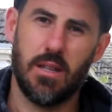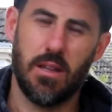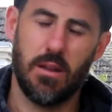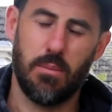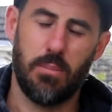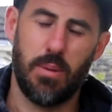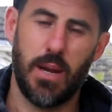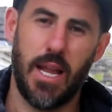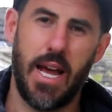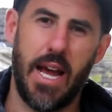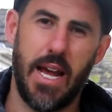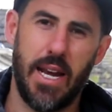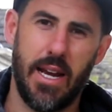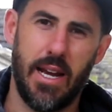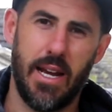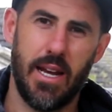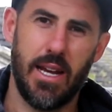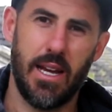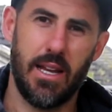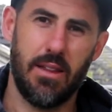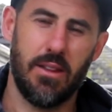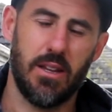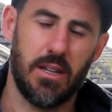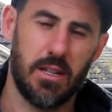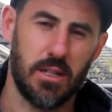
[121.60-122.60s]
to the planner
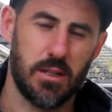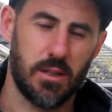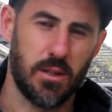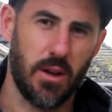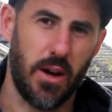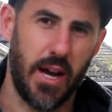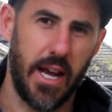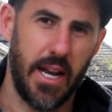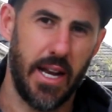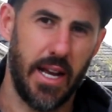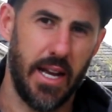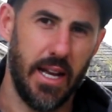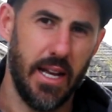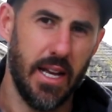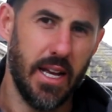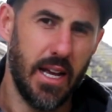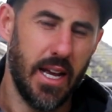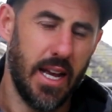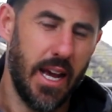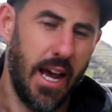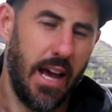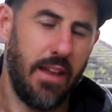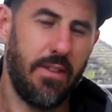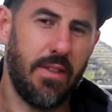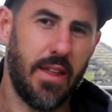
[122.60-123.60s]
and the designer,
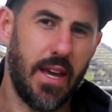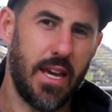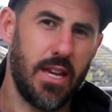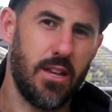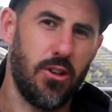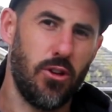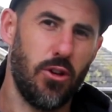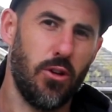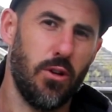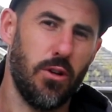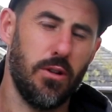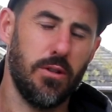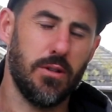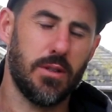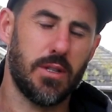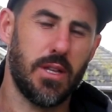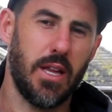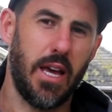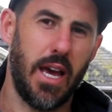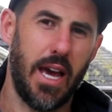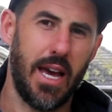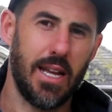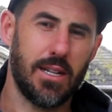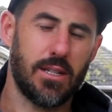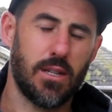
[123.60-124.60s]
and they use
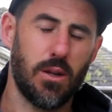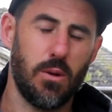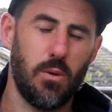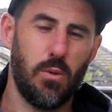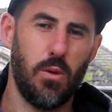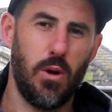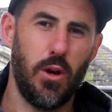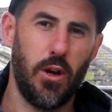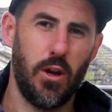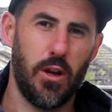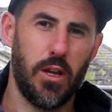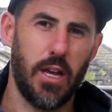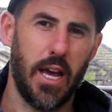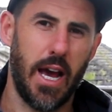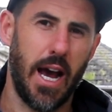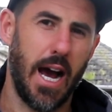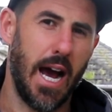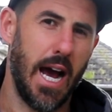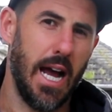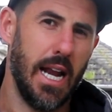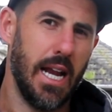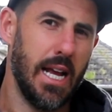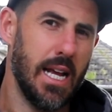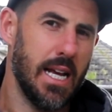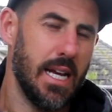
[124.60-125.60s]
that to work
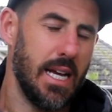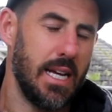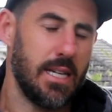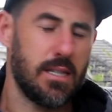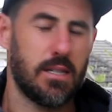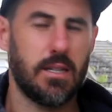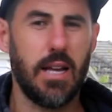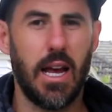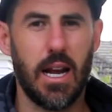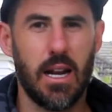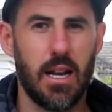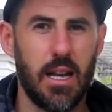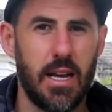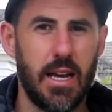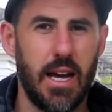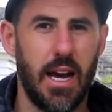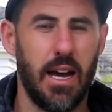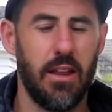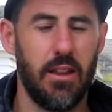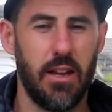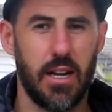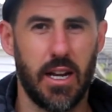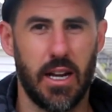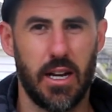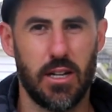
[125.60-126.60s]
out exactly
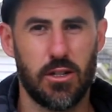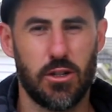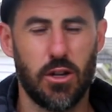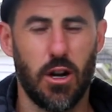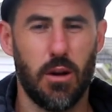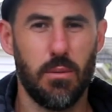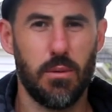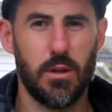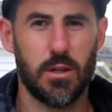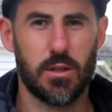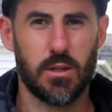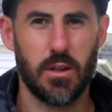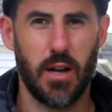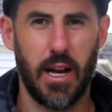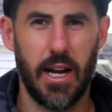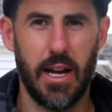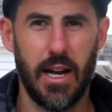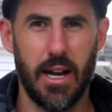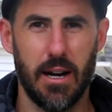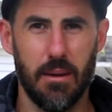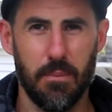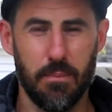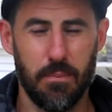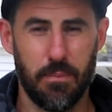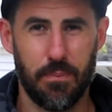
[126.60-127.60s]
how they're going to chop your site
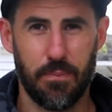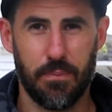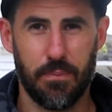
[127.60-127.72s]
up.